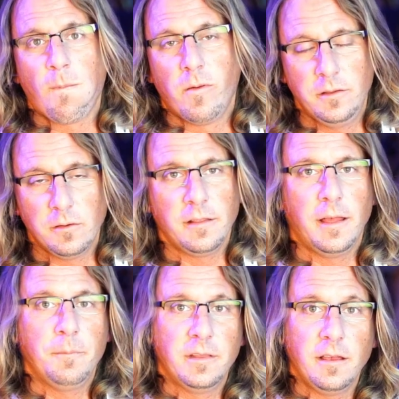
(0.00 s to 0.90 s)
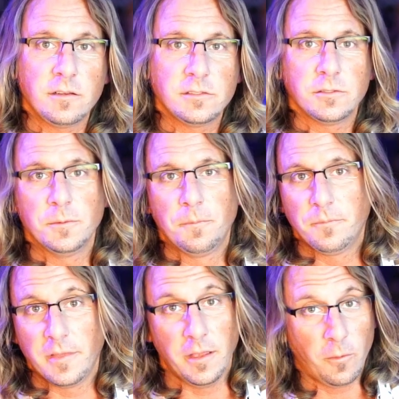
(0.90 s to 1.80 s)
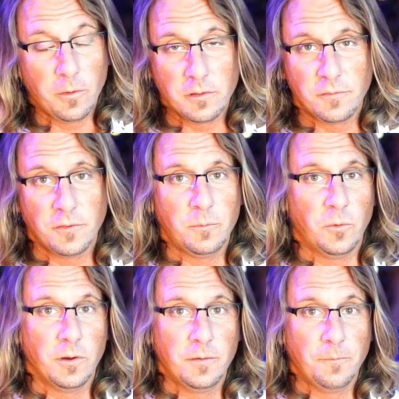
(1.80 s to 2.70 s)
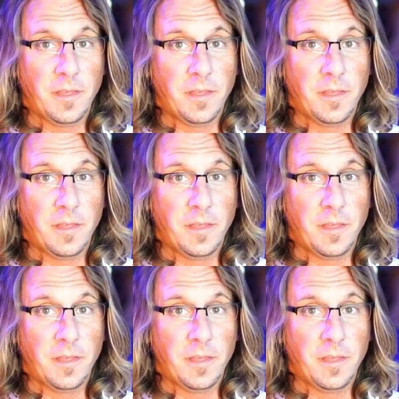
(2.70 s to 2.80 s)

They do all that, but they oil the fretboard.